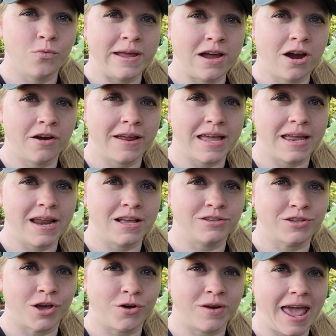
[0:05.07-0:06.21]
we are in
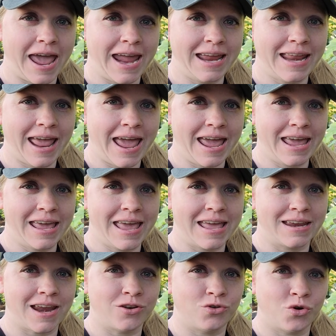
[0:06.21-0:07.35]
zone eight A
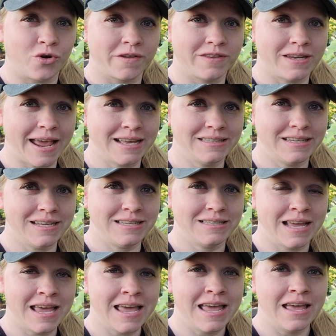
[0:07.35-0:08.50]
in North Texas.
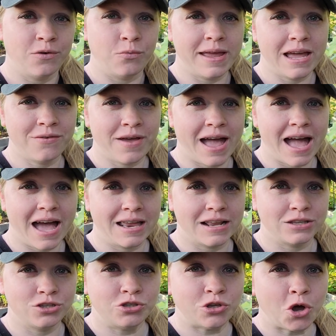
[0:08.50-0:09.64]
We have had
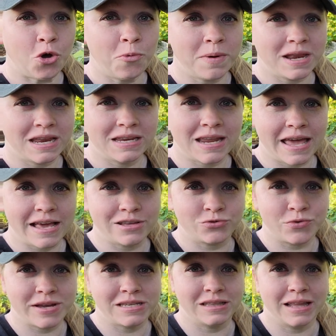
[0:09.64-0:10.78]
so many days
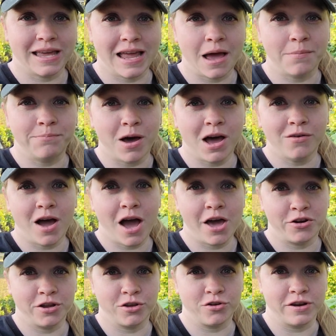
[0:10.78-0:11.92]
recently above one
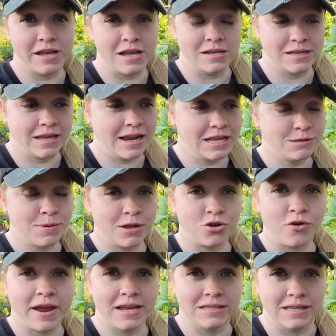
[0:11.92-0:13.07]
hundred degrees. It has been
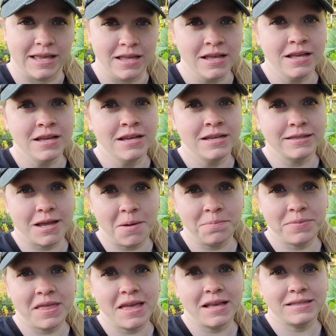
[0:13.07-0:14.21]
crazy. Some
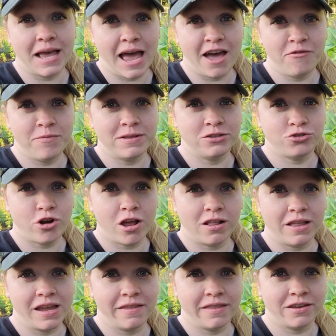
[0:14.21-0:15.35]
things have been
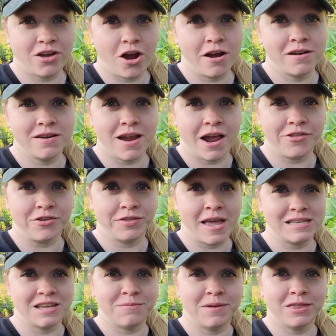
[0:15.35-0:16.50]
struggling in the garden, other
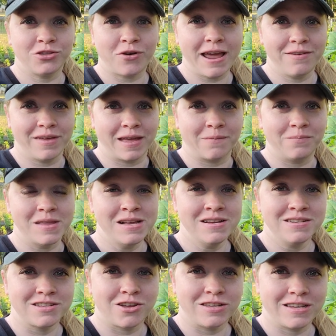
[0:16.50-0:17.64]
things have been thriving.
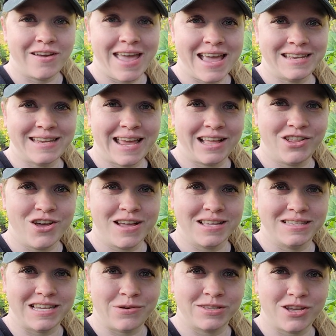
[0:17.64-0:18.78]
Let's go ahead and take a look and
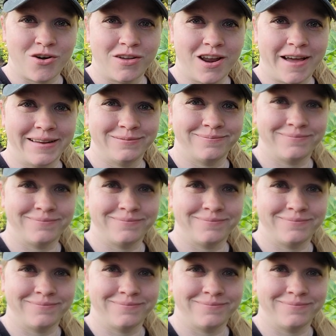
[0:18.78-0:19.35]
see what's going on.